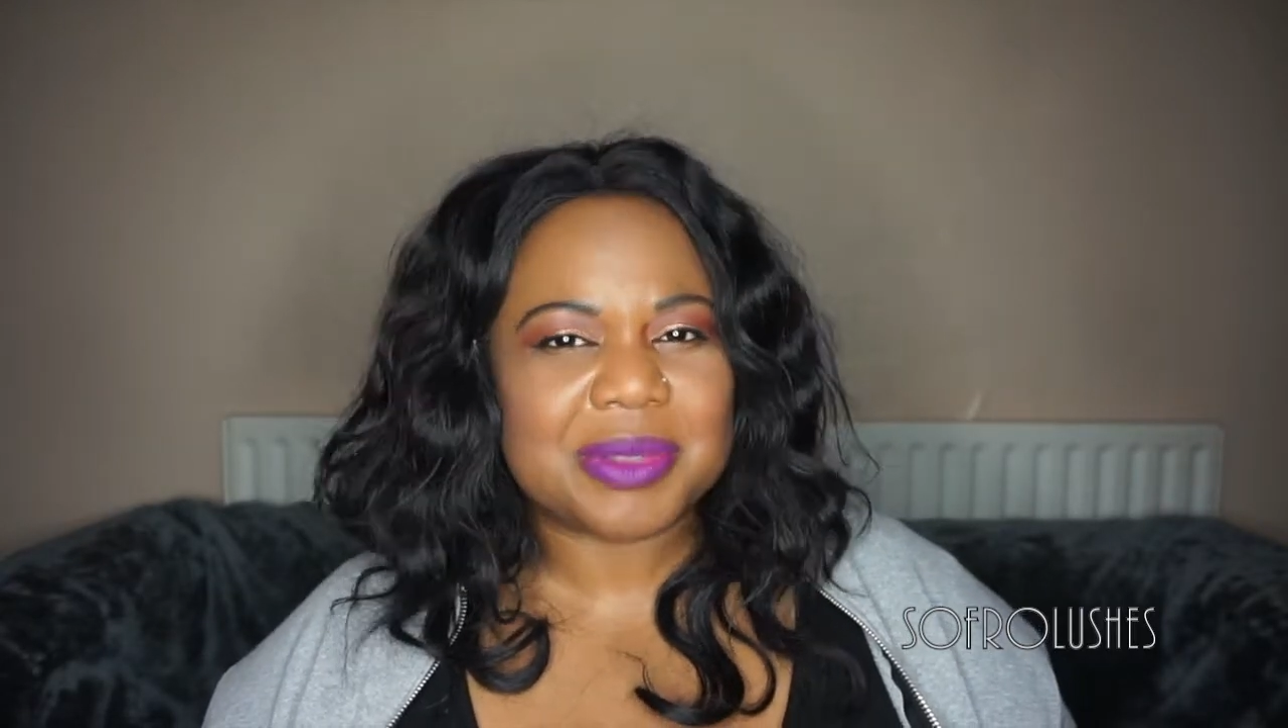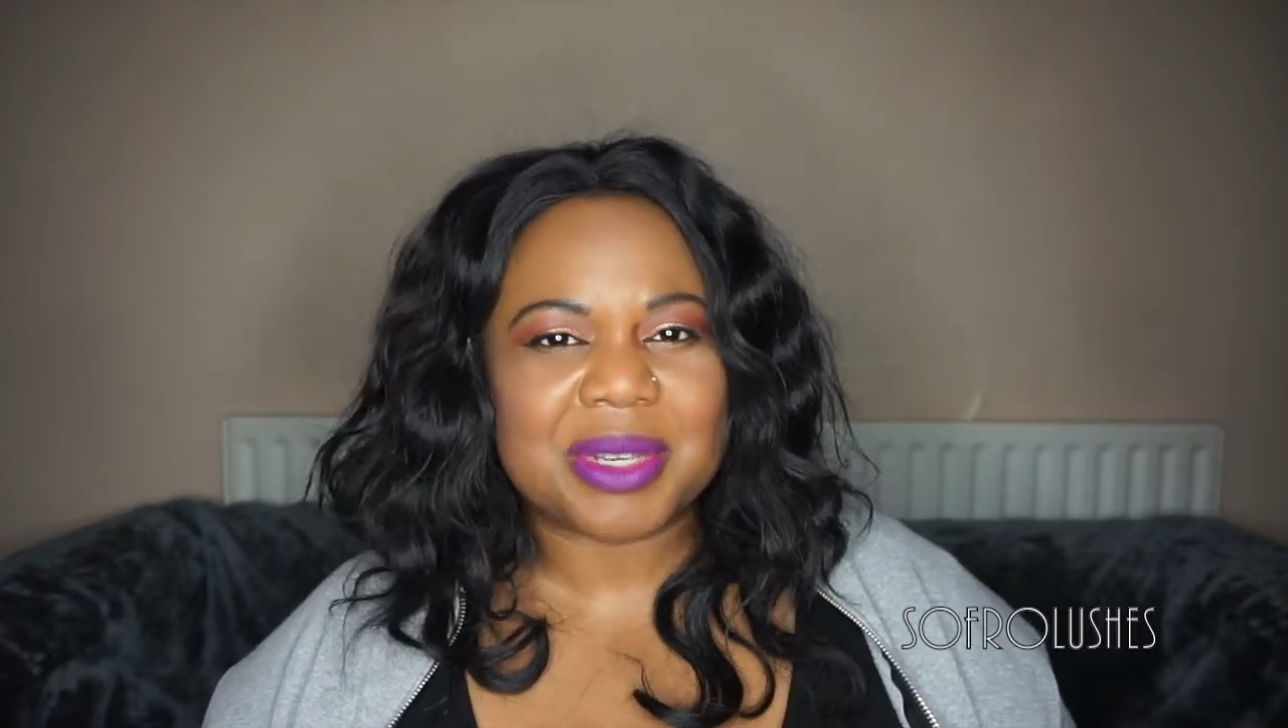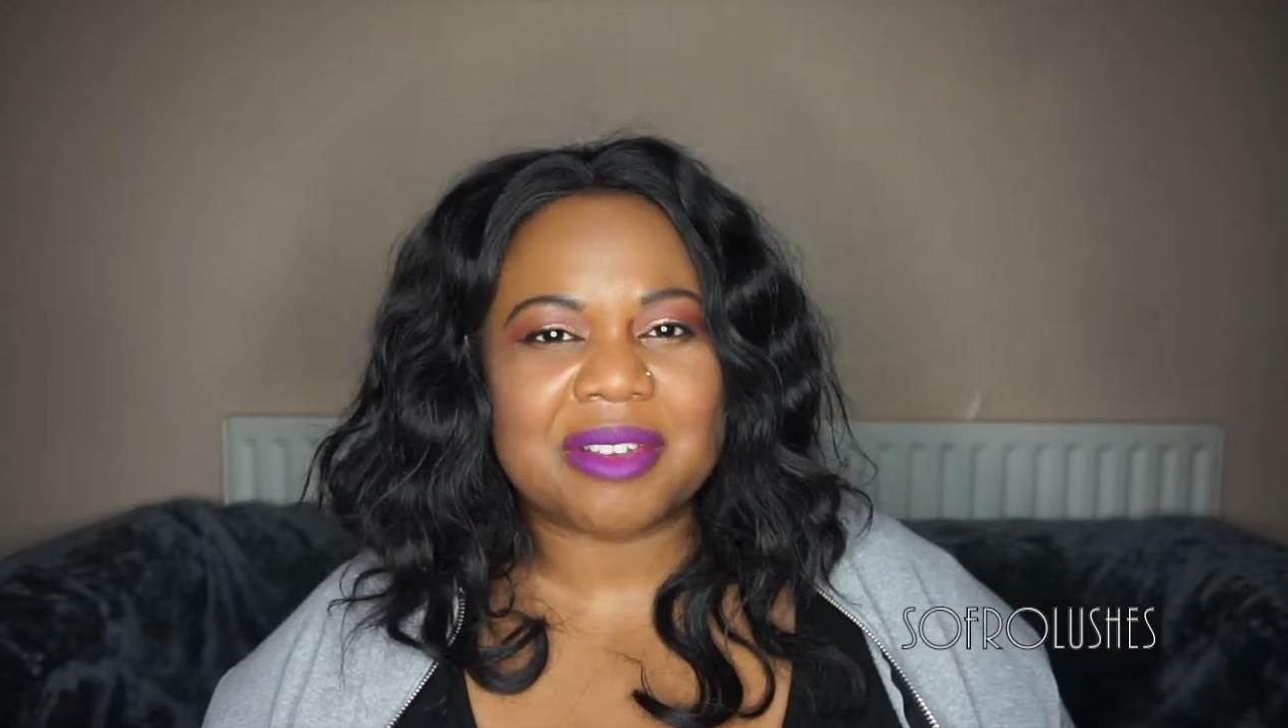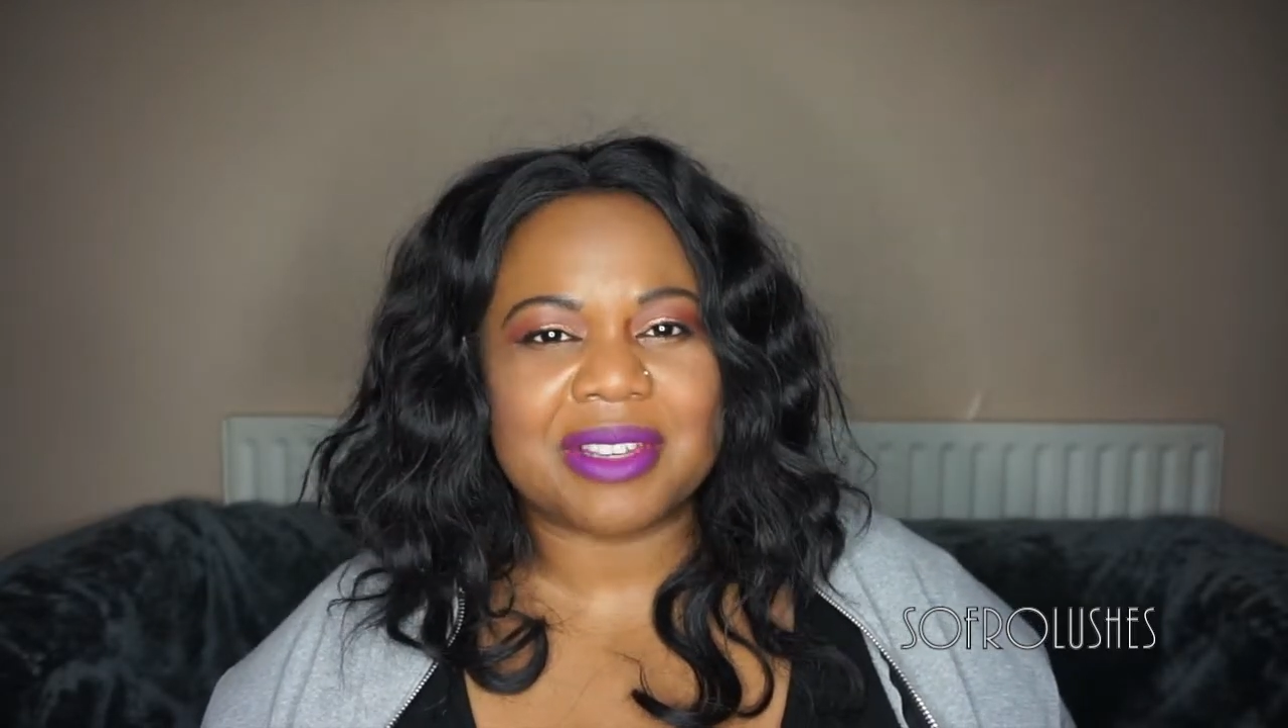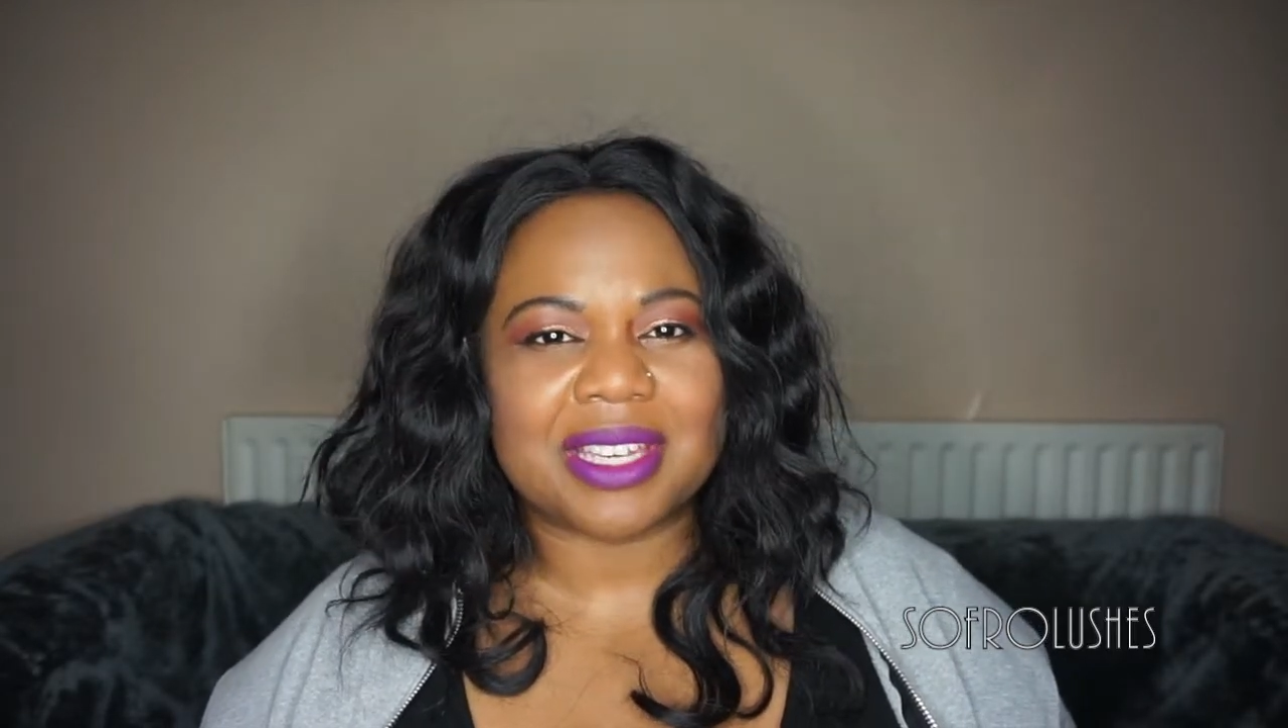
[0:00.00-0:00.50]

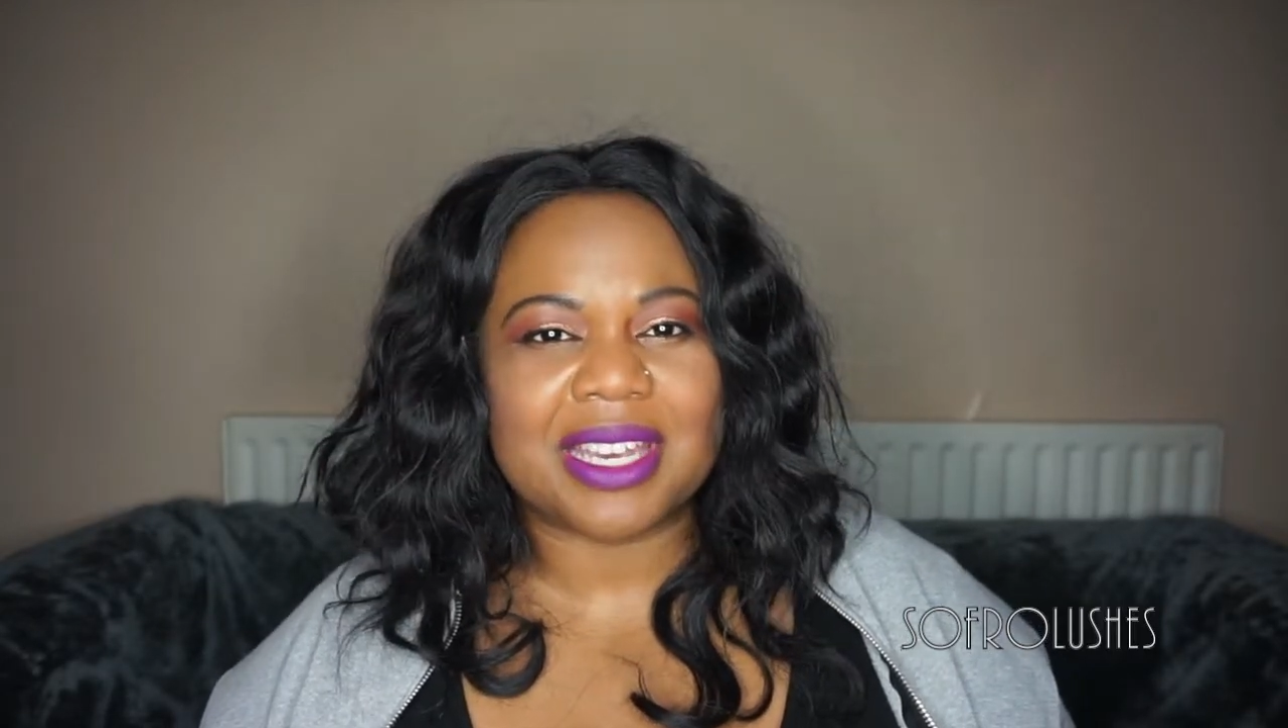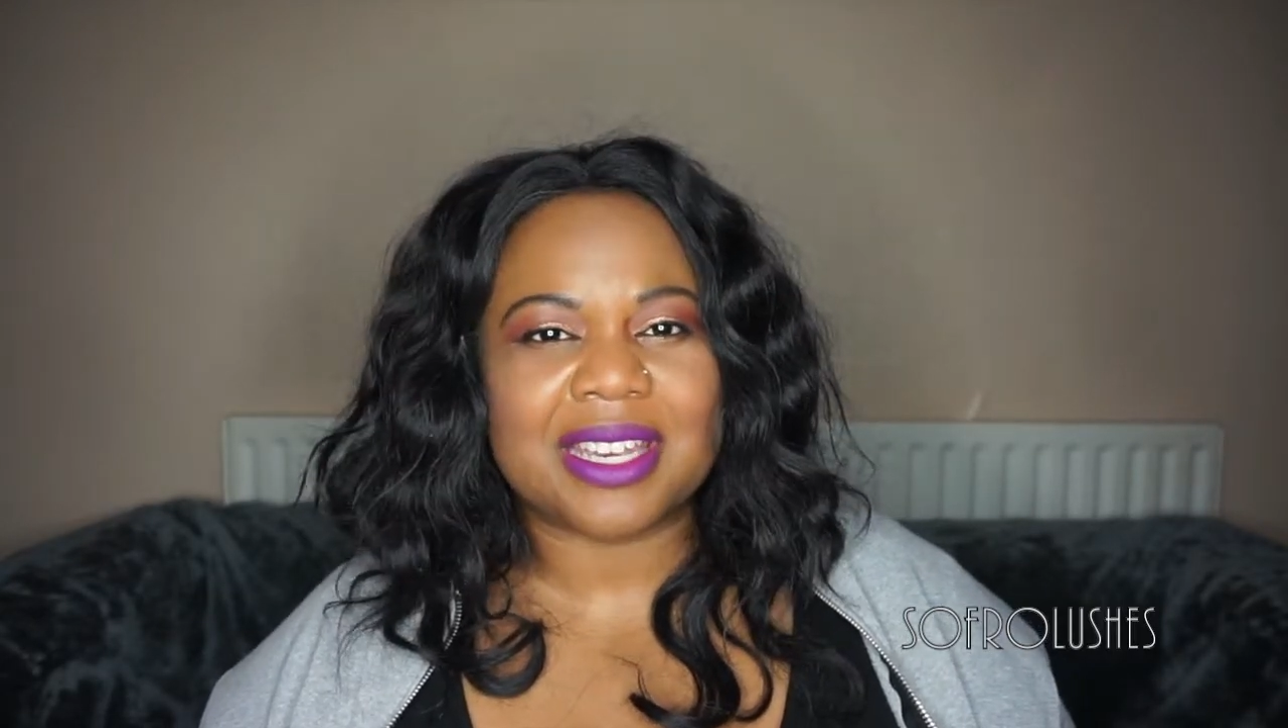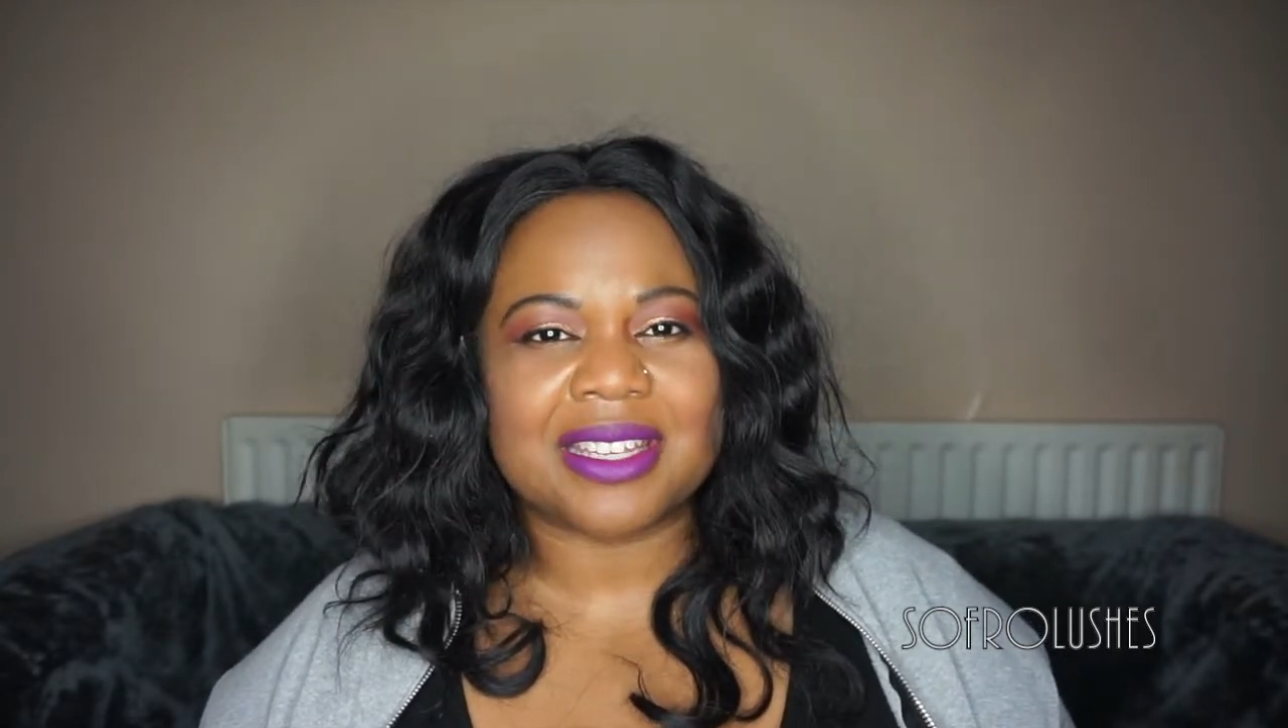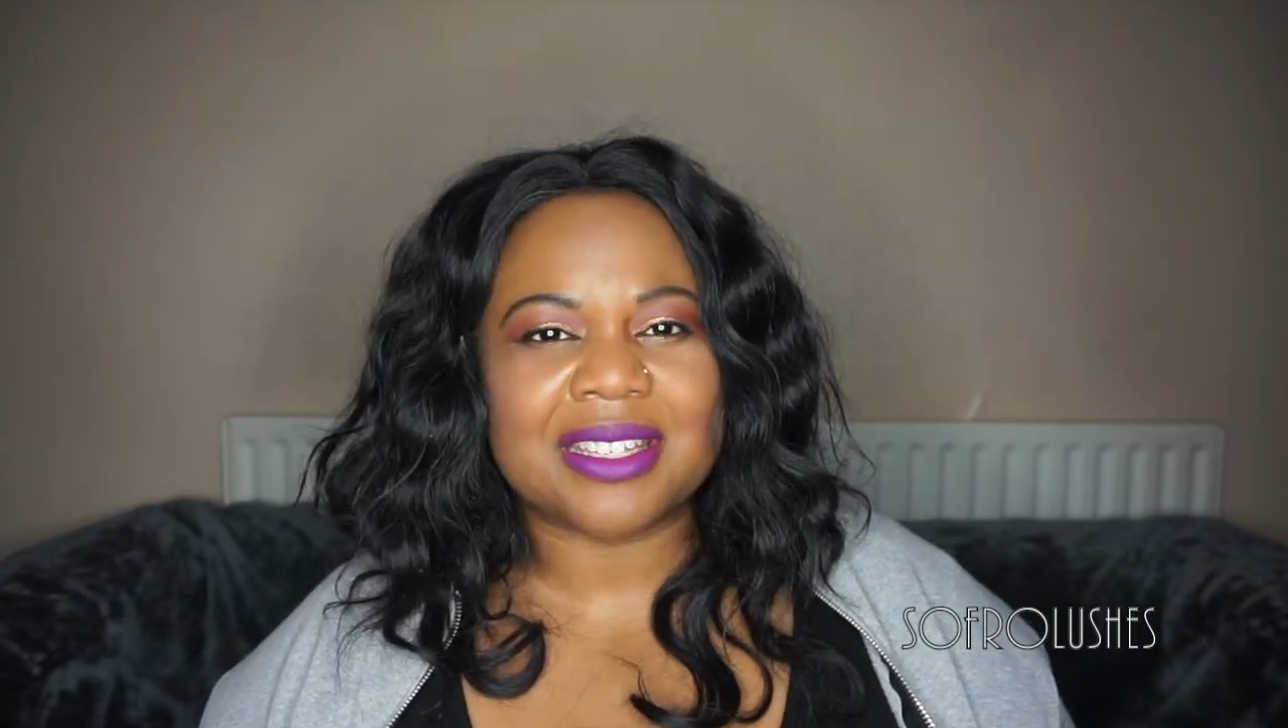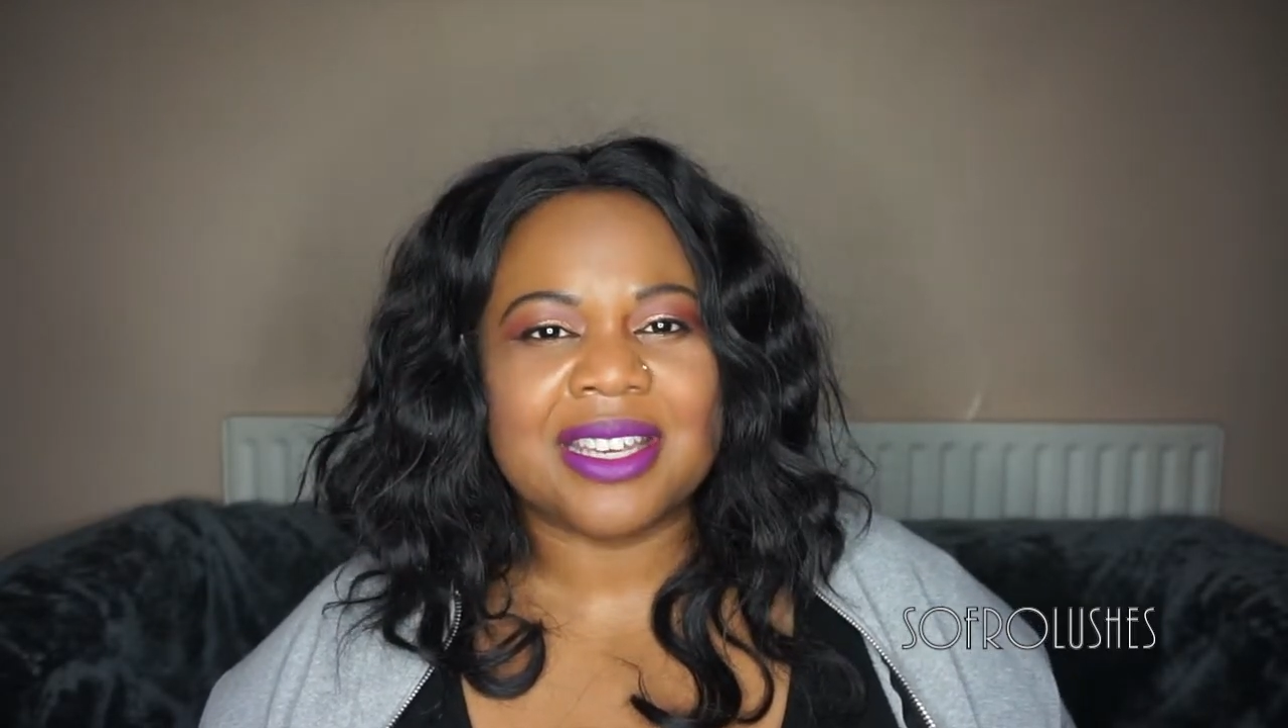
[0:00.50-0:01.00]
Mary
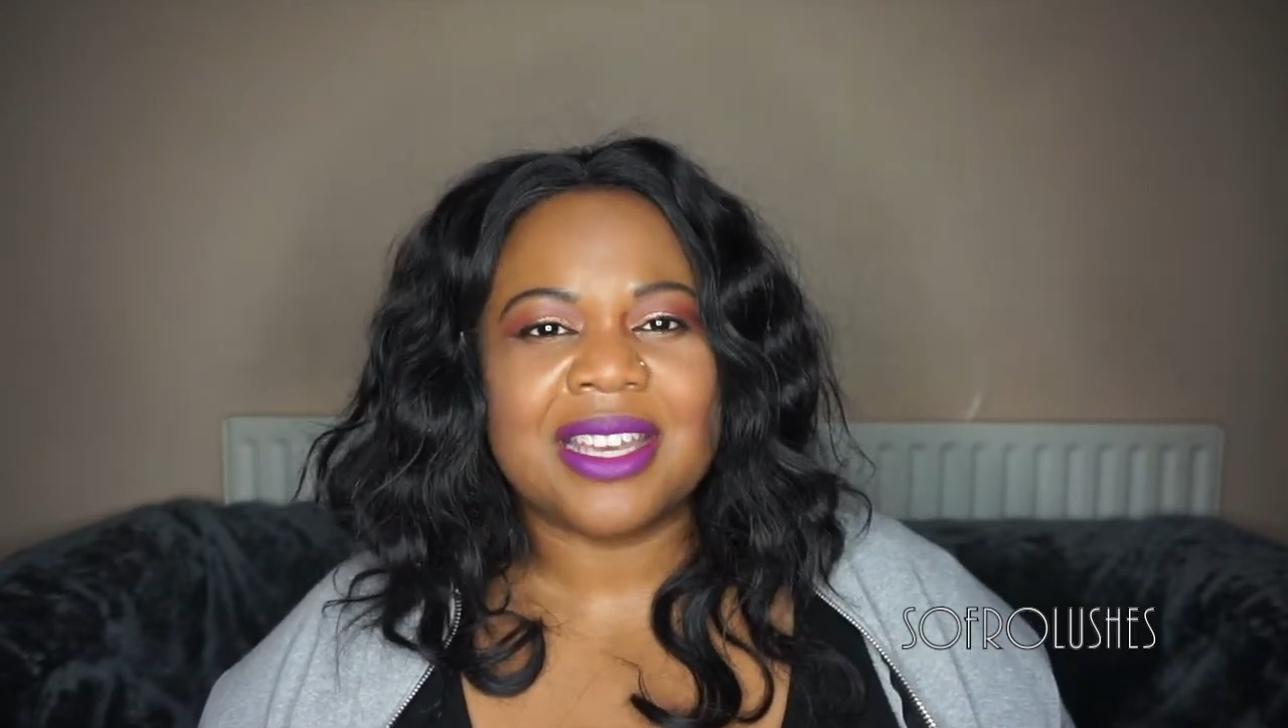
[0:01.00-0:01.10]
Kay.